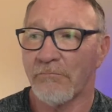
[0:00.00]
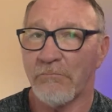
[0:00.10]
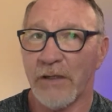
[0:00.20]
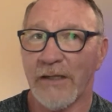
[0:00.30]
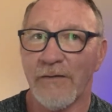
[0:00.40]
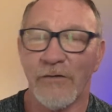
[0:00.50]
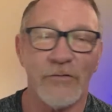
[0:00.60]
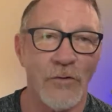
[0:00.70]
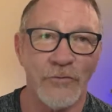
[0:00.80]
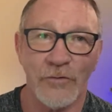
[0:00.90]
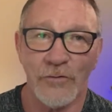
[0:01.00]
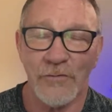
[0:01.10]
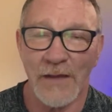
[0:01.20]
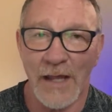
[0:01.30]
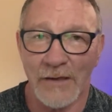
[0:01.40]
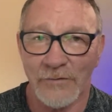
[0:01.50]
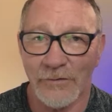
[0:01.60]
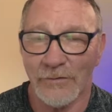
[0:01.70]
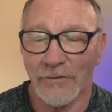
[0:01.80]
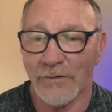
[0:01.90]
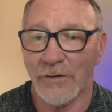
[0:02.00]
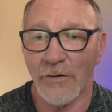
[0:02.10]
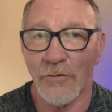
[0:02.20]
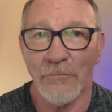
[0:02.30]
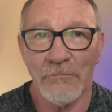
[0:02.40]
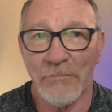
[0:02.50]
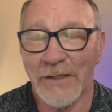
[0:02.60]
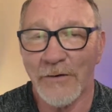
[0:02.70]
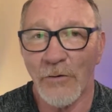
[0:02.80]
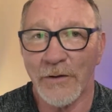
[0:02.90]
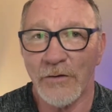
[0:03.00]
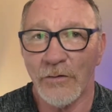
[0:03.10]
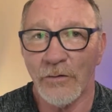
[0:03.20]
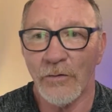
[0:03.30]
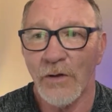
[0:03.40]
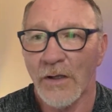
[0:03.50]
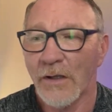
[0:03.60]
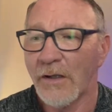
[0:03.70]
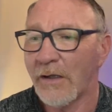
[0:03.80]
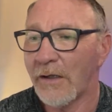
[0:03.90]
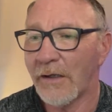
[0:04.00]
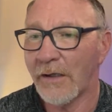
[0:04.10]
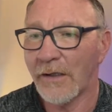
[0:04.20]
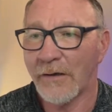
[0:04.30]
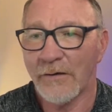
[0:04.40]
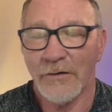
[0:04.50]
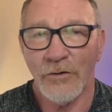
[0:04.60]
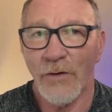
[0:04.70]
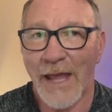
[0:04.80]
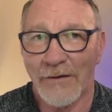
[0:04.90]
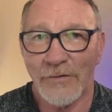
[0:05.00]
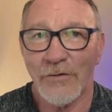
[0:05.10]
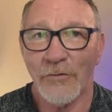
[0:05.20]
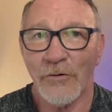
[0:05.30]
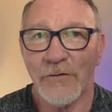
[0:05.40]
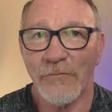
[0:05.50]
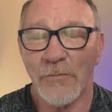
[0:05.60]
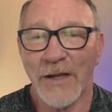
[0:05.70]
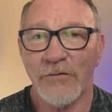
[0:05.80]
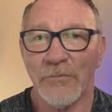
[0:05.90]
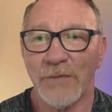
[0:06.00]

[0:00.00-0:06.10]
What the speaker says: Be the soldier that be, know, and do, and you had to know your information